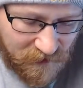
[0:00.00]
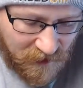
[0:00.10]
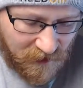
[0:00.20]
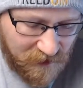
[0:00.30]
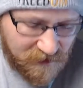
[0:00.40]

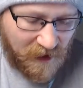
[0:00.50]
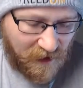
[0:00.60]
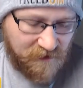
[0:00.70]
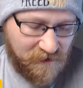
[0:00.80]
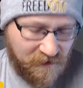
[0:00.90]

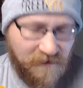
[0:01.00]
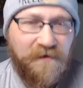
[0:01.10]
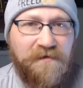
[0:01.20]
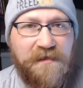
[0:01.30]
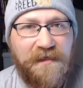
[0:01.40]
intent
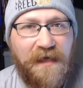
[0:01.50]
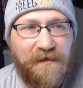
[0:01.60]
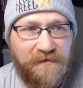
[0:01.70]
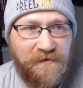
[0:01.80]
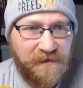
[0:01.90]
to
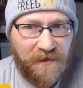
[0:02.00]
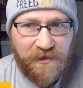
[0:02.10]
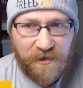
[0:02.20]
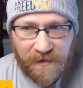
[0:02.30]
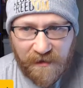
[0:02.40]
get
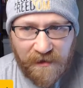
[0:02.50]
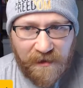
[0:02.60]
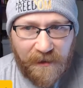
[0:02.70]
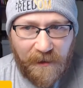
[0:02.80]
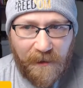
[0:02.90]
attention.
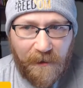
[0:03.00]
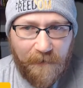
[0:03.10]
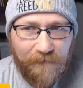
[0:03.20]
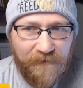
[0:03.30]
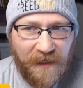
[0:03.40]

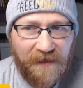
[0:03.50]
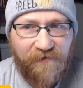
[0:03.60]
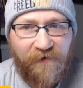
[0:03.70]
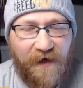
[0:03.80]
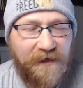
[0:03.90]
That's
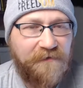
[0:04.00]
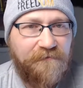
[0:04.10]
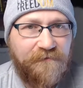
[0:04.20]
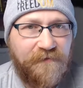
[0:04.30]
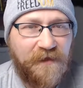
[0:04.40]
fine.
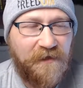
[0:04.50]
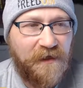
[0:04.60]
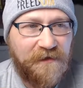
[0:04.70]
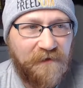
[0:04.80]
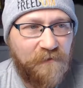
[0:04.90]

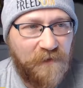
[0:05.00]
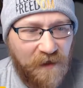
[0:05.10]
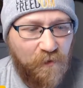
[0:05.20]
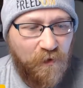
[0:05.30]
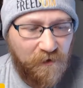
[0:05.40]
Like,
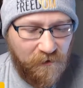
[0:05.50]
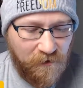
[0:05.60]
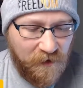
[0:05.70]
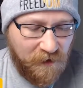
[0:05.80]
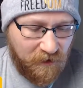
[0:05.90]
they
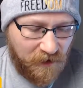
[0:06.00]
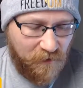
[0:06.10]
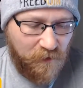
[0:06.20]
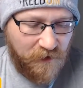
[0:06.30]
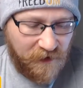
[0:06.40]
will
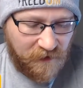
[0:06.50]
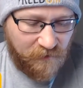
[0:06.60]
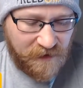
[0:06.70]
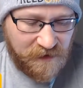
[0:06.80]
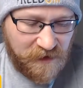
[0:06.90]
get the
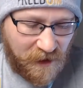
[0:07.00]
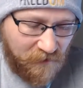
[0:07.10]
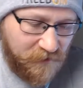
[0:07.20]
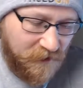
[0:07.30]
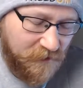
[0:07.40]
message
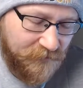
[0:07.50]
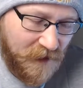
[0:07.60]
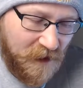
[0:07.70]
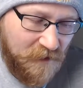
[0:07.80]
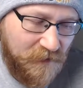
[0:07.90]
out there.
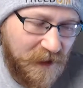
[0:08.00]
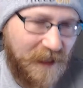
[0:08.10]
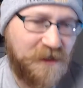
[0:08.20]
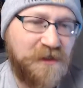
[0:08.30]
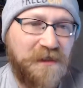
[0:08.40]
But
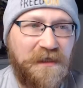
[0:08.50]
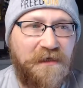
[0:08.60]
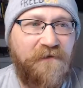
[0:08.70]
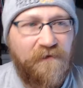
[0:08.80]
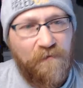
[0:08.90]
actually,
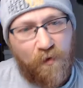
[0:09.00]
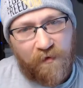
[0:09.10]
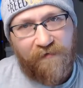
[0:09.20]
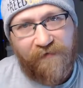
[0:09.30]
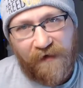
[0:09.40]
even
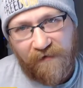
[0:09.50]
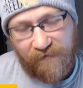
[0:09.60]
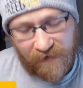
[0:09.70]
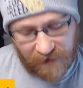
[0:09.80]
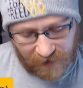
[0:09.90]
more
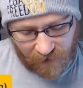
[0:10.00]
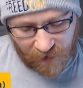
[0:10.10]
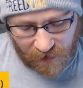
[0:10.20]
effectively, like,